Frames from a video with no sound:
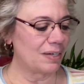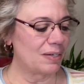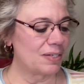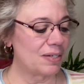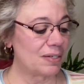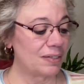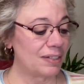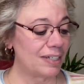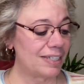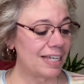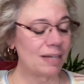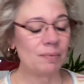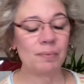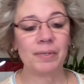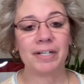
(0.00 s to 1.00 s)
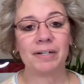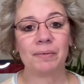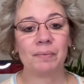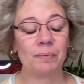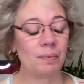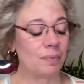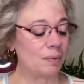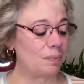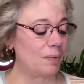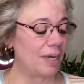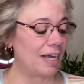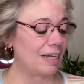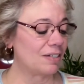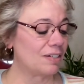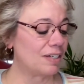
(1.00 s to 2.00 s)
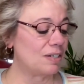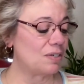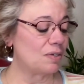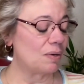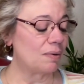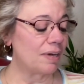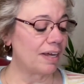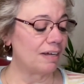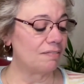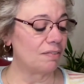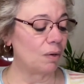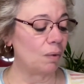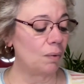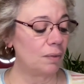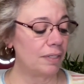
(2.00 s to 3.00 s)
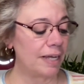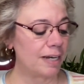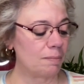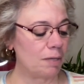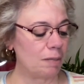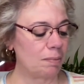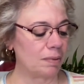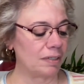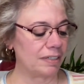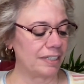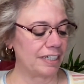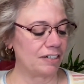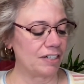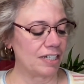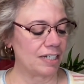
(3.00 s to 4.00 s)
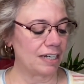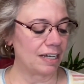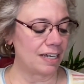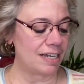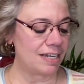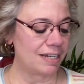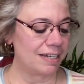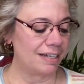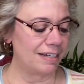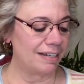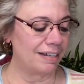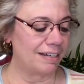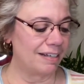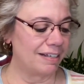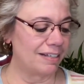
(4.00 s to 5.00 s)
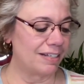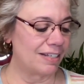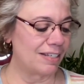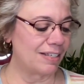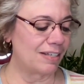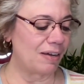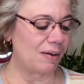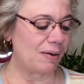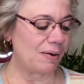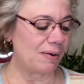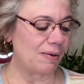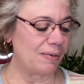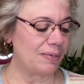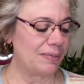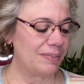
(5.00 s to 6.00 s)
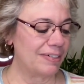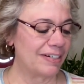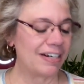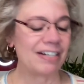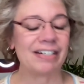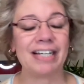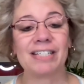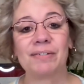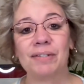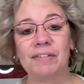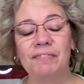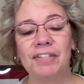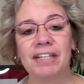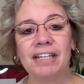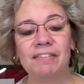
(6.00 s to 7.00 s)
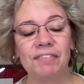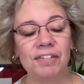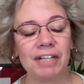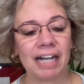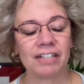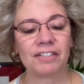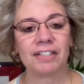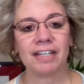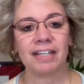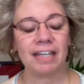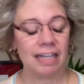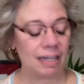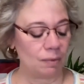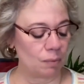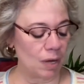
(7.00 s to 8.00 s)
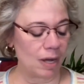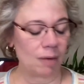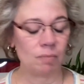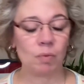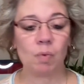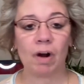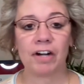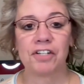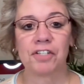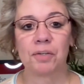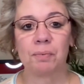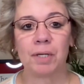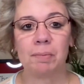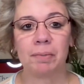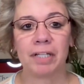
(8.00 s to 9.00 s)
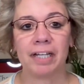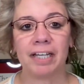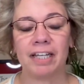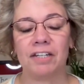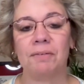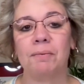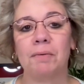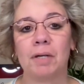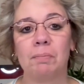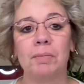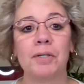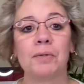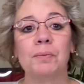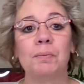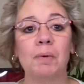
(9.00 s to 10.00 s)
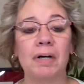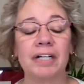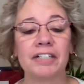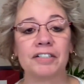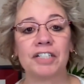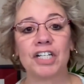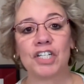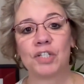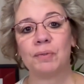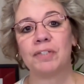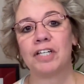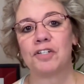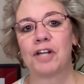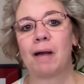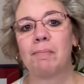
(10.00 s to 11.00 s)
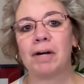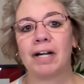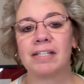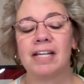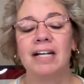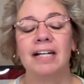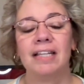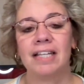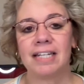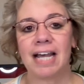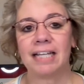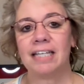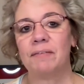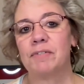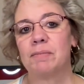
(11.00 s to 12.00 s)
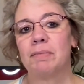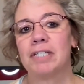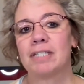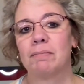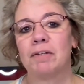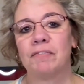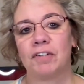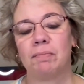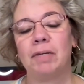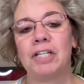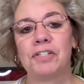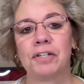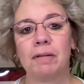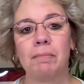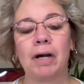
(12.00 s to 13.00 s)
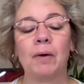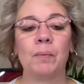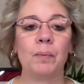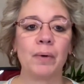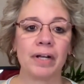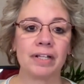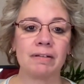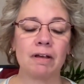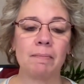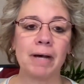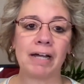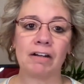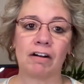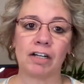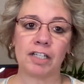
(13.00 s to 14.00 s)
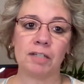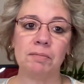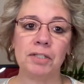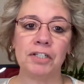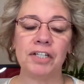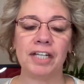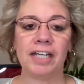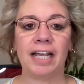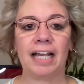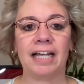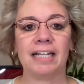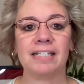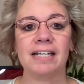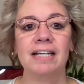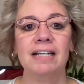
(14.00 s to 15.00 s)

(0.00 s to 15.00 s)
So it looks like we actually don't have a whole lot of people on here tonight. So, all right, so if you actually watch the replay and you can put a 1 or a 2 in the chat box, then that gives me some information about our community and